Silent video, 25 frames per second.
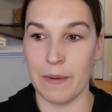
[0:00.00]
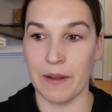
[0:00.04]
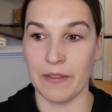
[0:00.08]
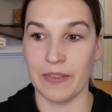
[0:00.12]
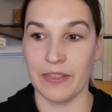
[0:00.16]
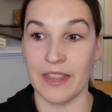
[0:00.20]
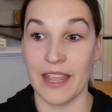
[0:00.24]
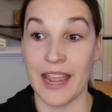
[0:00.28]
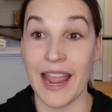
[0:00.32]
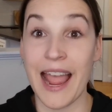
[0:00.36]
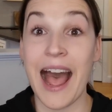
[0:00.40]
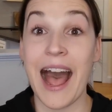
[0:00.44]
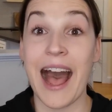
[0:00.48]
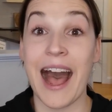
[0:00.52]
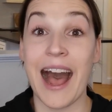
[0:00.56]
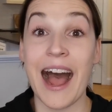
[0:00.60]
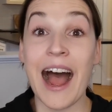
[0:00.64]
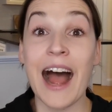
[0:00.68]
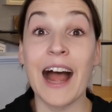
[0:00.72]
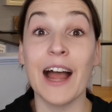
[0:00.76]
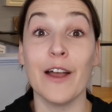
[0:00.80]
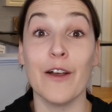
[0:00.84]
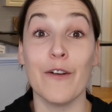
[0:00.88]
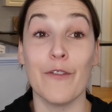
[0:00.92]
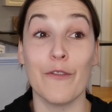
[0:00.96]
But there
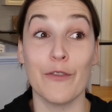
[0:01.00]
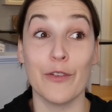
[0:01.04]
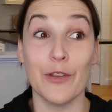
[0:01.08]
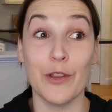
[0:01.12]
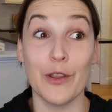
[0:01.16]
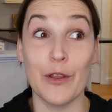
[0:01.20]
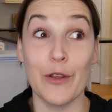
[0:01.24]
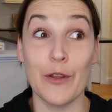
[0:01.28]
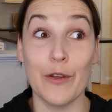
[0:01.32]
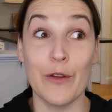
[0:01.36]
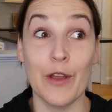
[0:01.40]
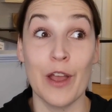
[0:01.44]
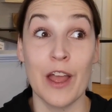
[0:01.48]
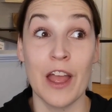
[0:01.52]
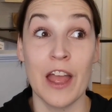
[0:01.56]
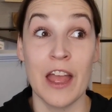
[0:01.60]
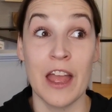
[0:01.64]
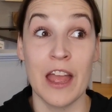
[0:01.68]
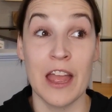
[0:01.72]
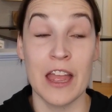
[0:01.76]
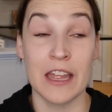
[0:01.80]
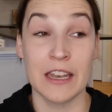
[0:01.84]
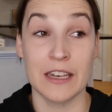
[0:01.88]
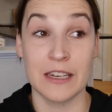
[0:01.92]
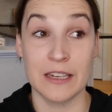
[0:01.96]
are a few
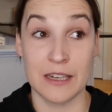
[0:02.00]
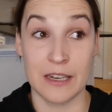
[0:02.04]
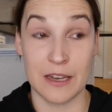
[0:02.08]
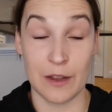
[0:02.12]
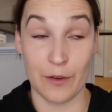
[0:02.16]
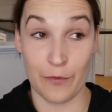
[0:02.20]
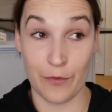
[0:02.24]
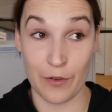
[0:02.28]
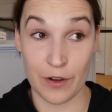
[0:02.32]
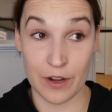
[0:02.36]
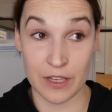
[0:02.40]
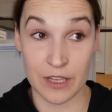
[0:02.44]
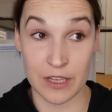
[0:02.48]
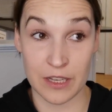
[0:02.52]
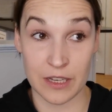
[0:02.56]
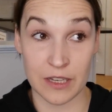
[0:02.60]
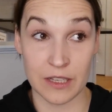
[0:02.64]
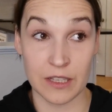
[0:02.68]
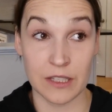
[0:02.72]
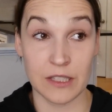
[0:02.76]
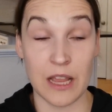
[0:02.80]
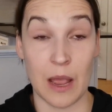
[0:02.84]
differences.